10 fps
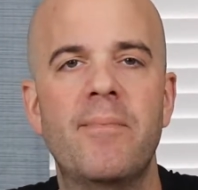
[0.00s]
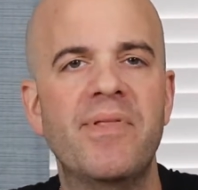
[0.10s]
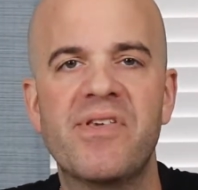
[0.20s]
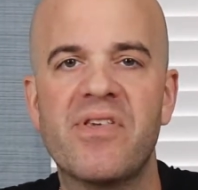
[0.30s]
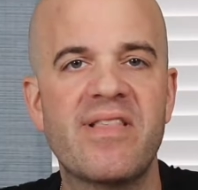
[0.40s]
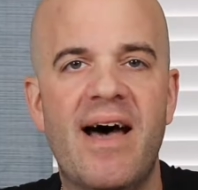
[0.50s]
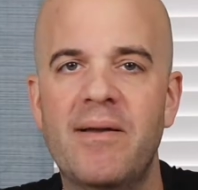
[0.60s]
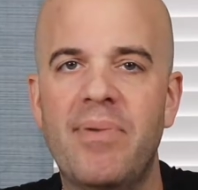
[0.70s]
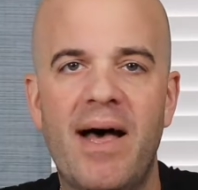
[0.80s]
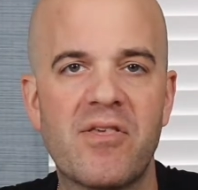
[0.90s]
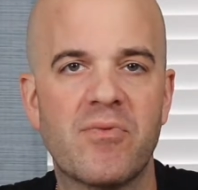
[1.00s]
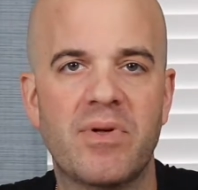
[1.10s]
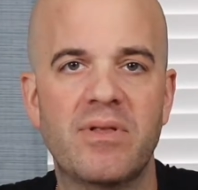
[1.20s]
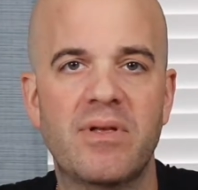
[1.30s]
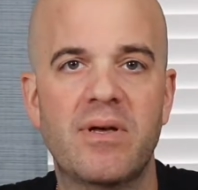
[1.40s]
But this is not
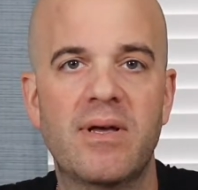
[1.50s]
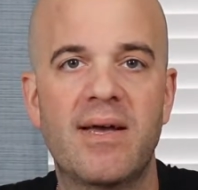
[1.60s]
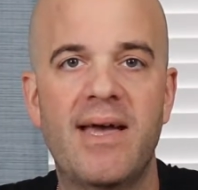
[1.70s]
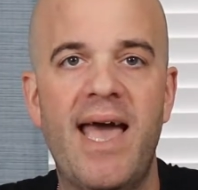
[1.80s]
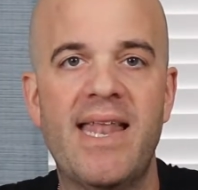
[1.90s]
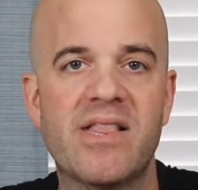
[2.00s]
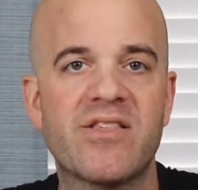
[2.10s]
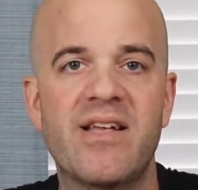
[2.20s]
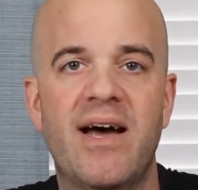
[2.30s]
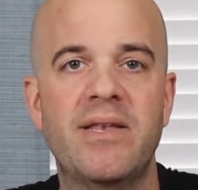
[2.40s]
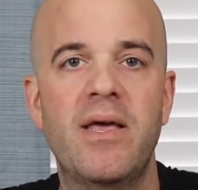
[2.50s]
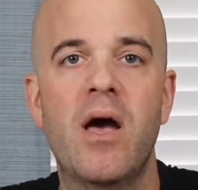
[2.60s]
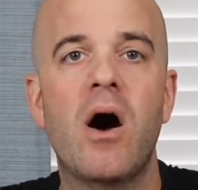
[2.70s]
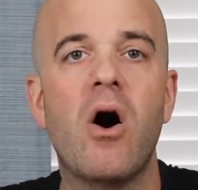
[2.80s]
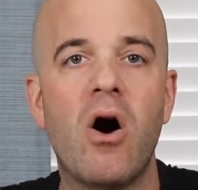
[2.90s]
impossible, and it's
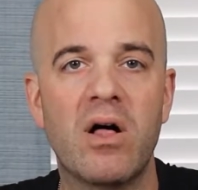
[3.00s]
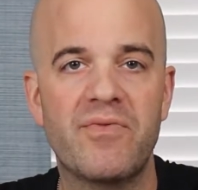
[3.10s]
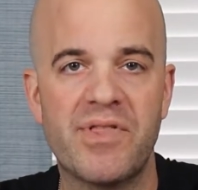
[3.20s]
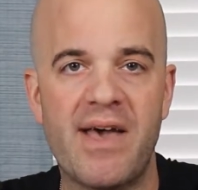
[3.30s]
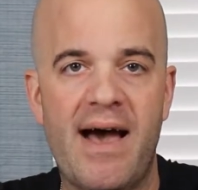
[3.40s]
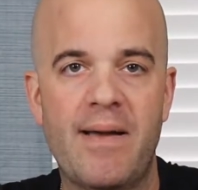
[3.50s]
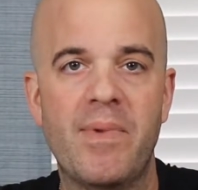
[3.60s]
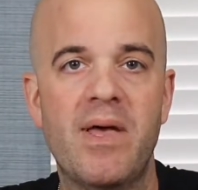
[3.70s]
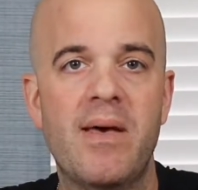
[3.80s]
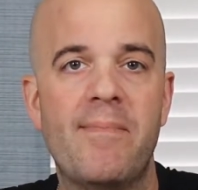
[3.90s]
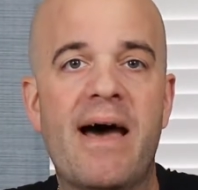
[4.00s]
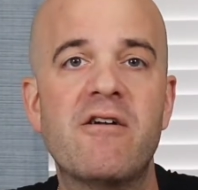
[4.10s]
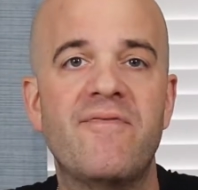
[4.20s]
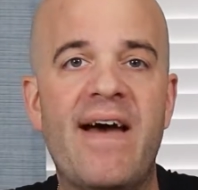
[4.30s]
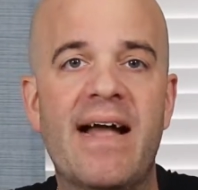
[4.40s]
done all the time. Matter
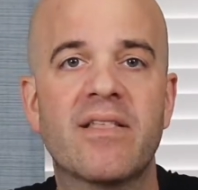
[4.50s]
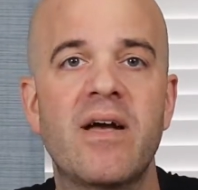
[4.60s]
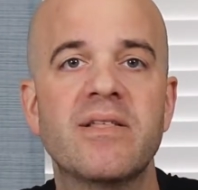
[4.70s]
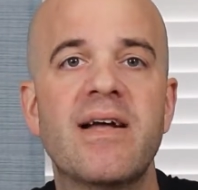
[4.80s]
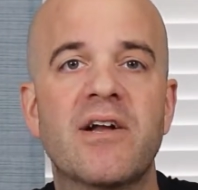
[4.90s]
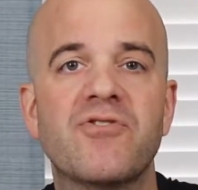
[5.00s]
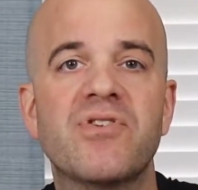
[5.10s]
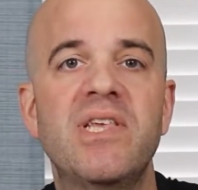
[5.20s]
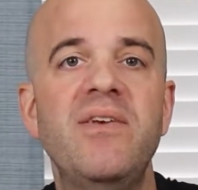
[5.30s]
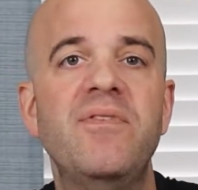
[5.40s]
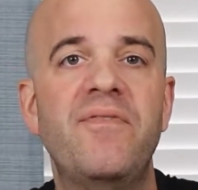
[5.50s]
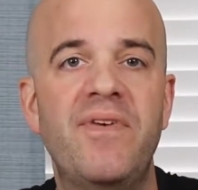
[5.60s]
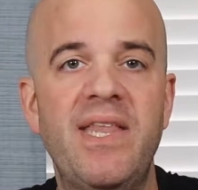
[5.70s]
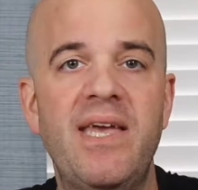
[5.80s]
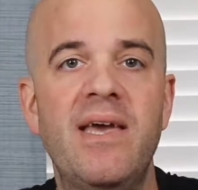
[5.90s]
of fact, Dr. Stephen
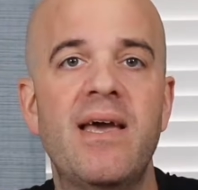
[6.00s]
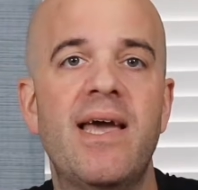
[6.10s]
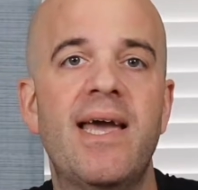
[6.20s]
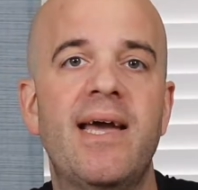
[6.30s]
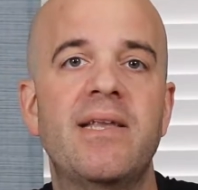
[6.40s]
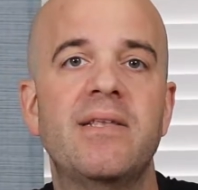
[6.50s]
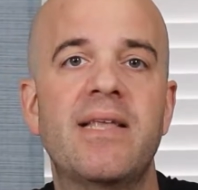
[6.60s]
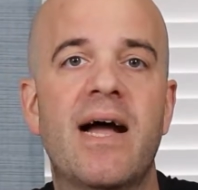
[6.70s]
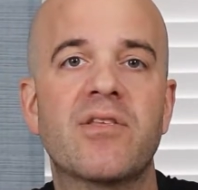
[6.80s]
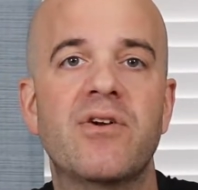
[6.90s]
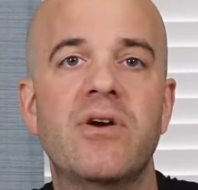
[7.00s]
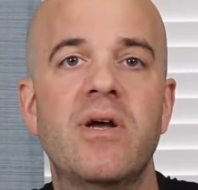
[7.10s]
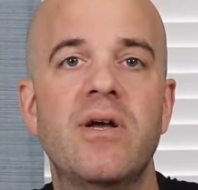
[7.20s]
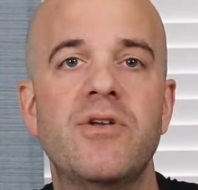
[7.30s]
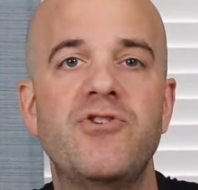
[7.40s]
Phinney and
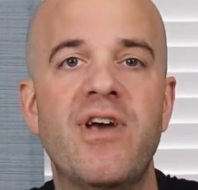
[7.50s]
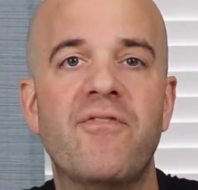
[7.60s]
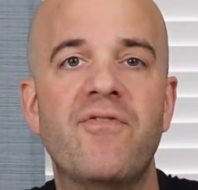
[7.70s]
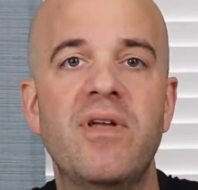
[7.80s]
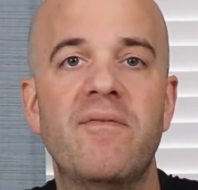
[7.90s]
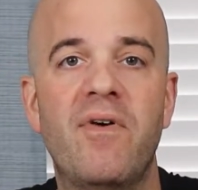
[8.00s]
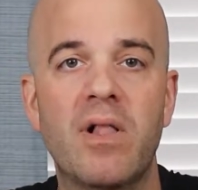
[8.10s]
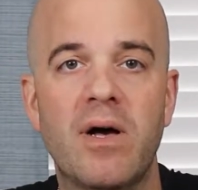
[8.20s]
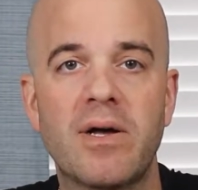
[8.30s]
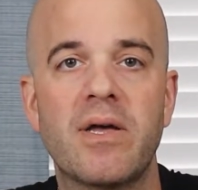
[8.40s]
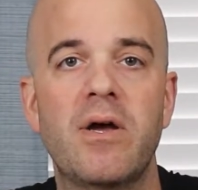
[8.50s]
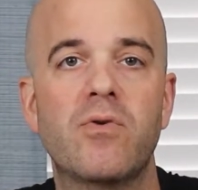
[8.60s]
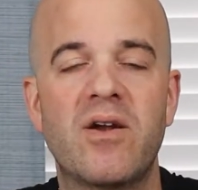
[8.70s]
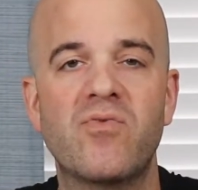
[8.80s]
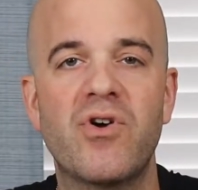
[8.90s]
Dr. Jeffrey Volek
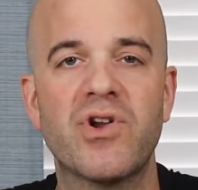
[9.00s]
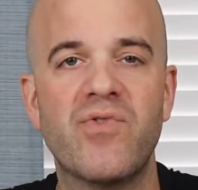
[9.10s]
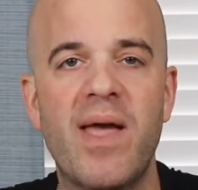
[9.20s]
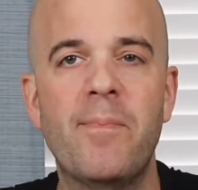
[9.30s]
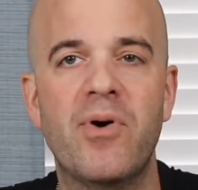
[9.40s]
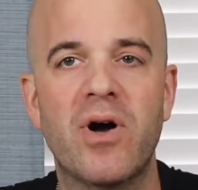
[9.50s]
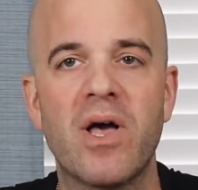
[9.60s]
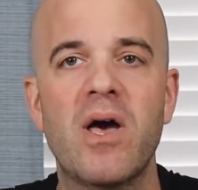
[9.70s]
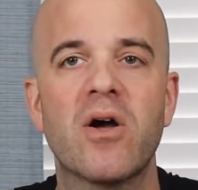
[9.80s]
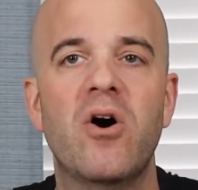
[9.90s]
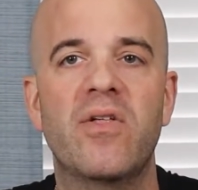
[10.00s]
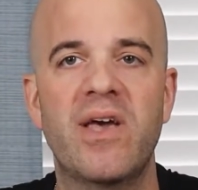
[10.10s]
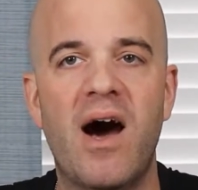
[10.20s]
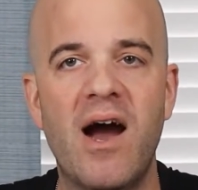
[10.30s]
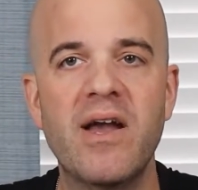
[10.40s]
wrote a great book called
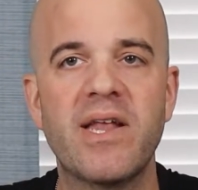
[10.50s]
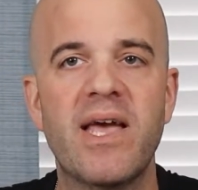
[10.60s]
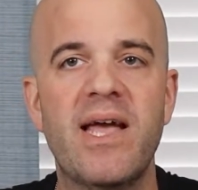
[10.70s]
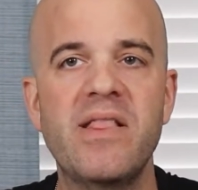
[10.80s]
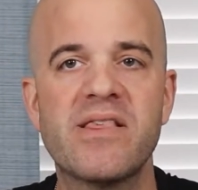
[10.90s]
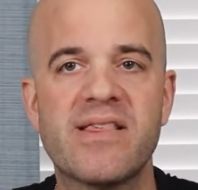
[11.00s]
The Art and